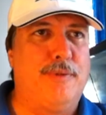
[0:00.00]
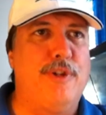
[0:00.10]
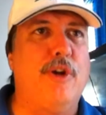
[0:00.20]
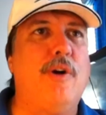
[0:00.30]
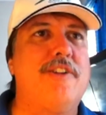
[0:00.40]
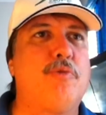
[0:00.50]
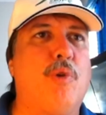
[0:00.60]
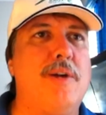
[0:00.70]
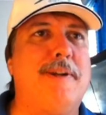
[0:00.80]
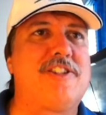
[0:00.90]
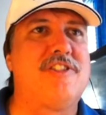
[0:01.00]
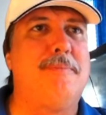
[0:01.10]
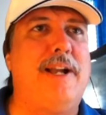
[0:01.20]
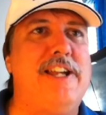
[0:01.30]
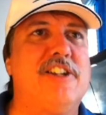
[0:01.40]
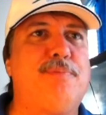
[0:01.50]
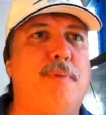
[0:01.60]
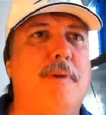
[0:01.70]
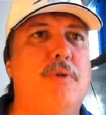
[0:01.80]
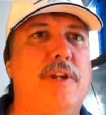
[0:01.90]
You don't have to worry about somebody else
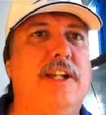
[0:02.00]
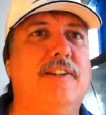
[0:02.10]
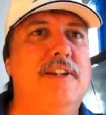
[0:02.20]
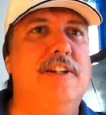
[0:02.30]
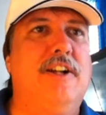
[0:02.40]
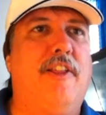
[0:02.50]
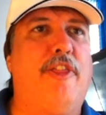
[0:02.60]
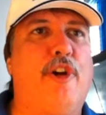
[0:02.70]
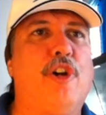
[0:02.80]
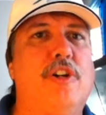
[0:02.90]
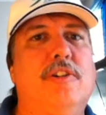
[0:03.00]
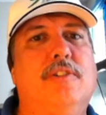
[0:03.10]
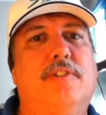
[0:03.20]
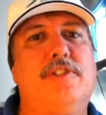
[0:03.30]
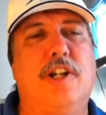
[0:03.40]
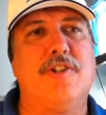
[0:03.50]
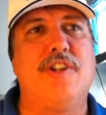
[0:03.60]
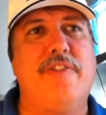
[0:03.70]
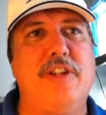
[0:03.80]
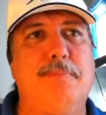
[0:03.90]
promoting their
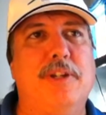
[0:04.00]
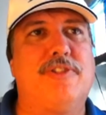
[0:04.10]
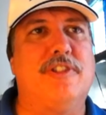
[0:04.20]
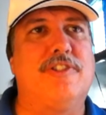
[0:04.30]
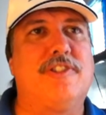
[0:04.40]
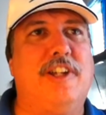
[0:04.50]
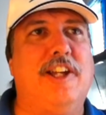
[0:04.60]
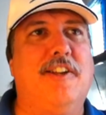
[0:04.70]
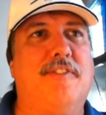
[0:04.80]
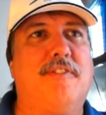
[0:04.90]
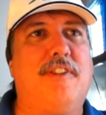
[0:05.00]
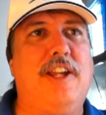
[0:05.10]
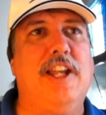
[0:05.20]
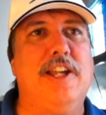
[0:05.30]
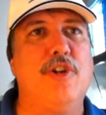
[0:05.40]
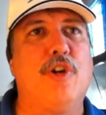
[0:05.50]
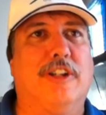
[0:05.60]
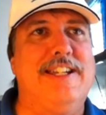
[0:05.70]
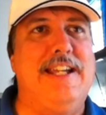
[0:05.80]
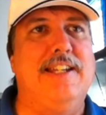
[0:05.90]
longevity business and getting your
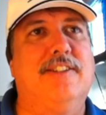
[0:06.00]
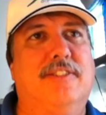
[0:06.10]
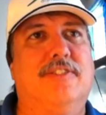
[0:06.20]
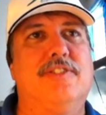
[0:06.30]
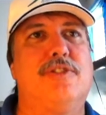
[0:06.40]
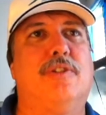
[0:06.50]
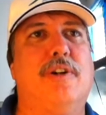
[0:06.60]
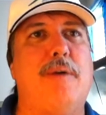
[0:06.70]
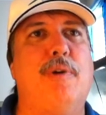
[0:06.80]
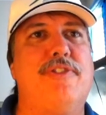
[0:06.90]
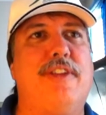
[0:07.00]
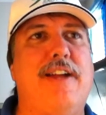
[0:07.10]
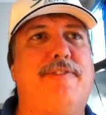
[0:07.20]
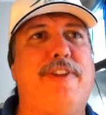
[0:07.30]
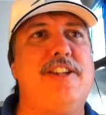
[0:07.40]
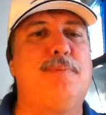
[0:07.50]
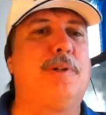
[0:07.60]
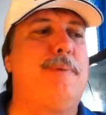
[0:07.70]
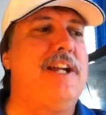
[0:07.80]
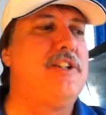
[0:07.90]
lead. So I want that
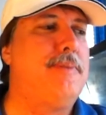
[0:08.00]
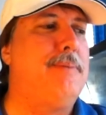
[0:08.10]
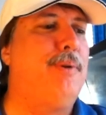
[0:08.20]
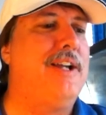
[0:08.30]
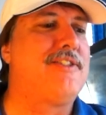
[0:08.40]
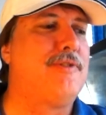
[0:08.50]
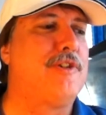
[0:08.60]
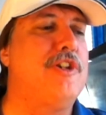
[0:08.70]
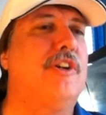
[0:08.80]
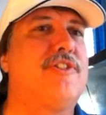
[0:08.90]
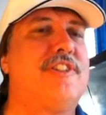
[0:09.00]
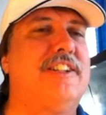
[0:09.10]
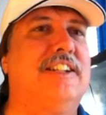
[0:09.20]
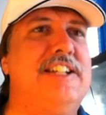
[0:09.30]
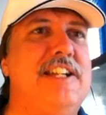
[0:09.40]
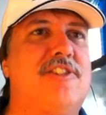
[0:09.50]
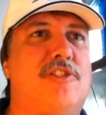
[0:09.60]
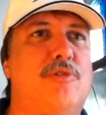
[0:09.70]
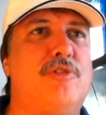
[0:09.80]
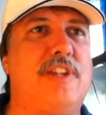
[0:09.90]
Facebook page to be a place that you can send leads
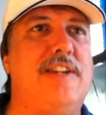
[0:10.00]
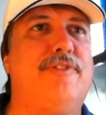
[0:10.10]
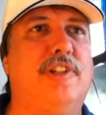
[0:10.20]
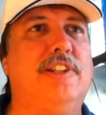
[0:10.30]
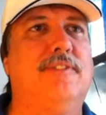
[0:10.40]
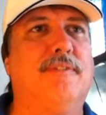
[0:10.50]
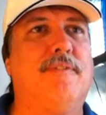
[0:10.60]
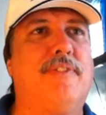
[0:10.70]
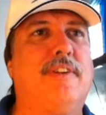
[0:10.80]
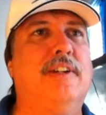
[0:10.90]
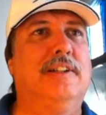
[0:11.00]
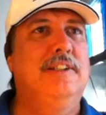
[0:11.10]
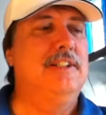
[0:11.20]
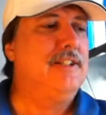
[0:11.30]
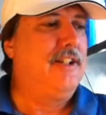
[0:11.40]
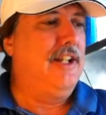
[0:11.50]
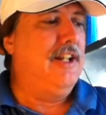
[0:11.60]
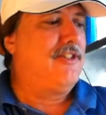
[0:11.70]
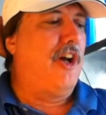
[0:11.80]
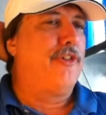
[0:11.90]
to safely. And
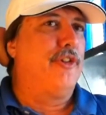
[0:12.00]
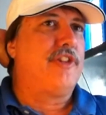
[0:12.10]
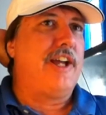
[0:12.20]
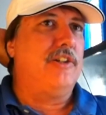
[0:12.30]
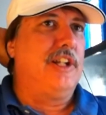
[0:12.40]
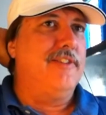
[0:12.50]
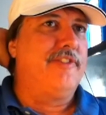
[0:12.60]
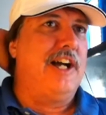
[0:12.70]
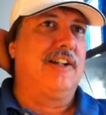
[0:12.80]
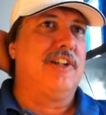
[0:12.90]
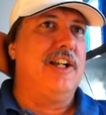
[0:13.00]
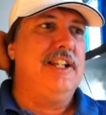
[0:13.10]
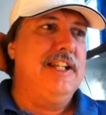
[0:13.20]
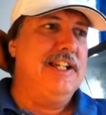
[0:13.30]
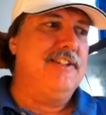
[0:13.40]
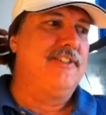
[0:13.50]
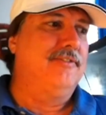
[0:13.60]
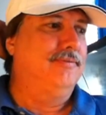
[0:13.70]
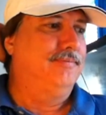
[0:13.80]
it's also titled Give Doc 90 Days.